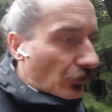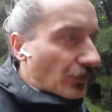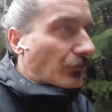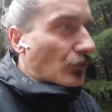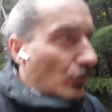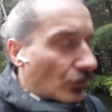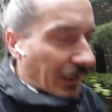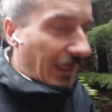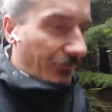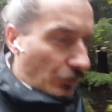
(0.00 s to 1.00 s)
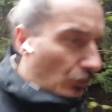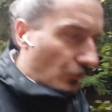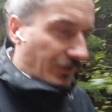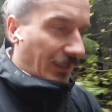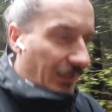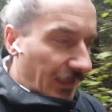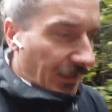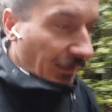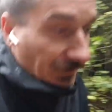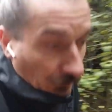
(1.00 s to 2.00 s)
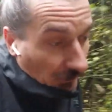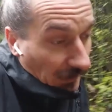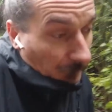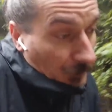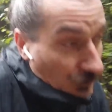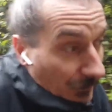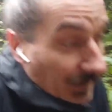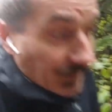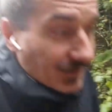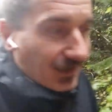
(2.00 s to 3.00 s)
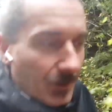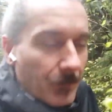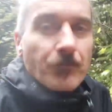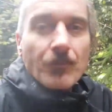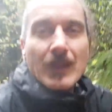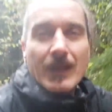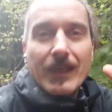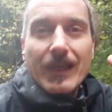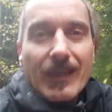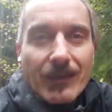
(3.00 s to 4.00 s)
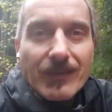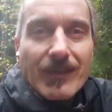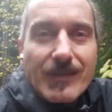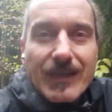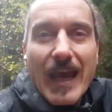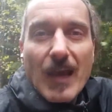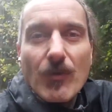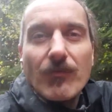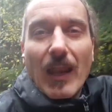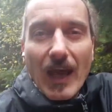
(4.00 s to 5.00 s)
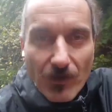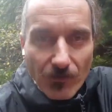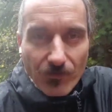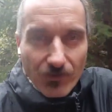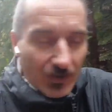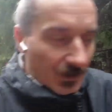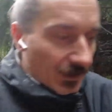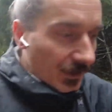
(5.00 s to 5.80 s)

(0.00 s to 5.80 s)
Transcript: you some tools I have not used that will help you tremendously in this game of life.